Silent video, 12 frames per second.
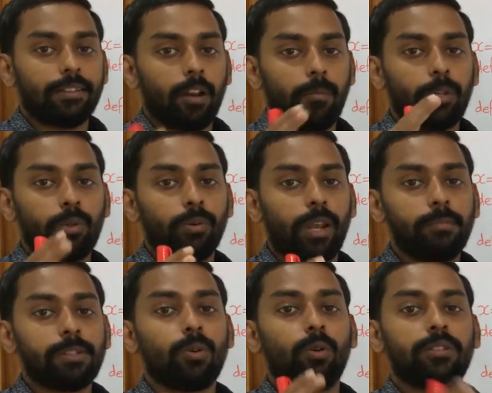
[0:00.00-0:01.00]
there will be two
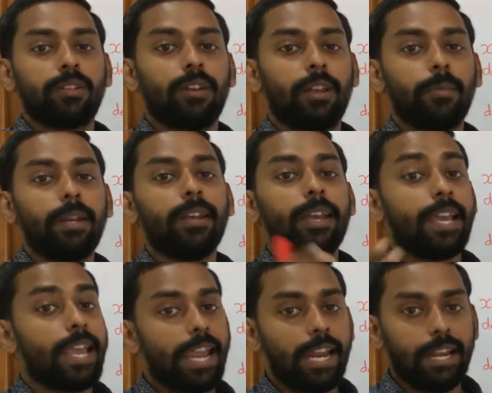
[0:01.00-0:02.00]
names: original name and
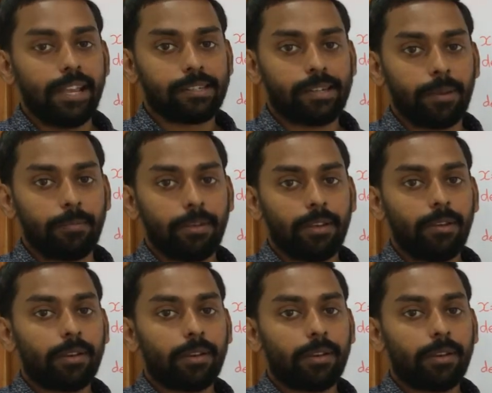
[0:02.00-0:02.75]
alias name.